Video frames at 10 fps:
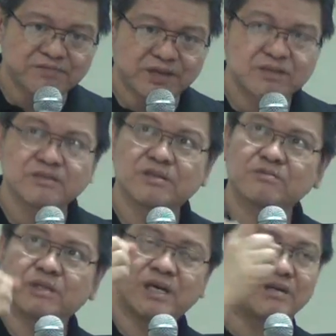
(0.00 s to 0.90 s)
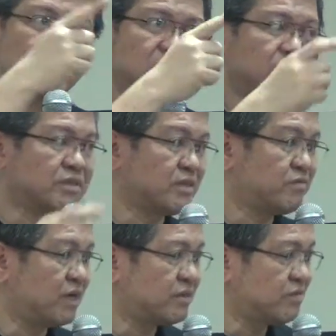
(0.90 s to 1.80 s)
Alva Edison, we now have
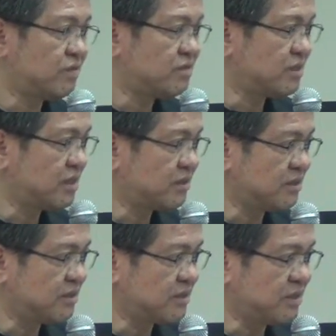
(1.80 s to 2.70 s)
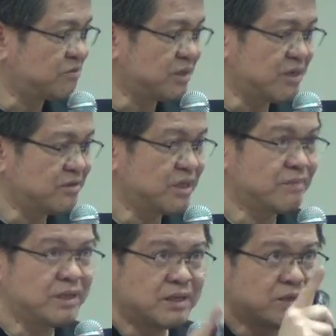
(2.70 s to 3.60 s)
artificial light in the night. Without
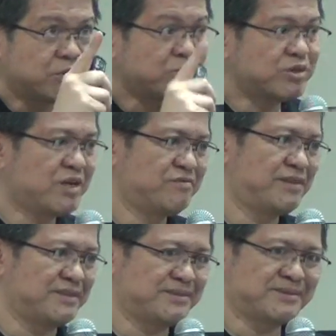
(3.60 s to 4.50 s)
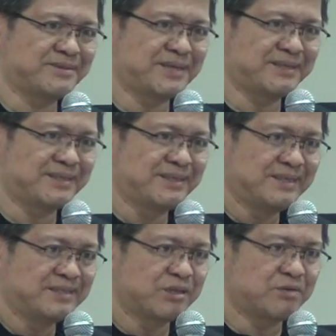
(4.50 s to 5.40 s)
him, we won't have this, right?
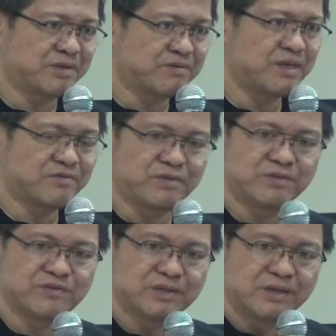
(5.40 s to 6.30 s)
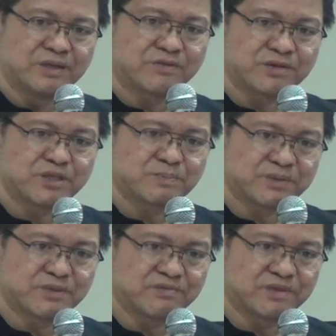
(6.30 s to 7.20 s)
So are we thankful for his
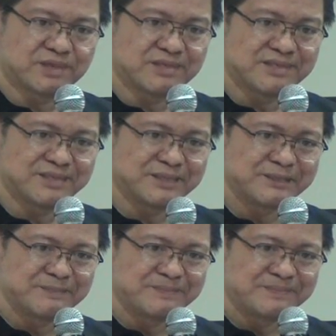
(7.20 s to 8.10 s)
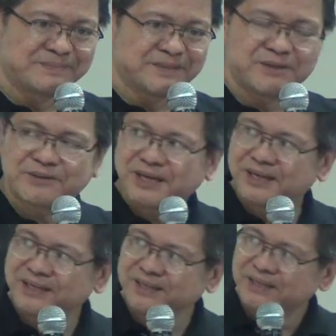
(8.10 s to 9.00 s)
perseverance?
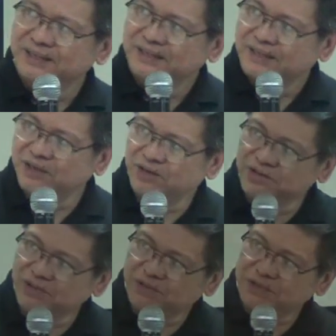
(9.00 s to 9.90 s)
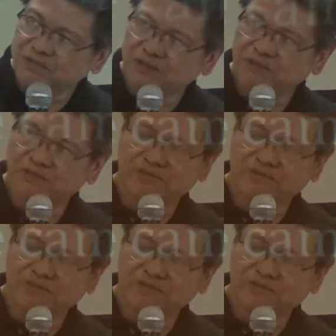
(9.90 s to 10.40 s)
Okay. He also was the one who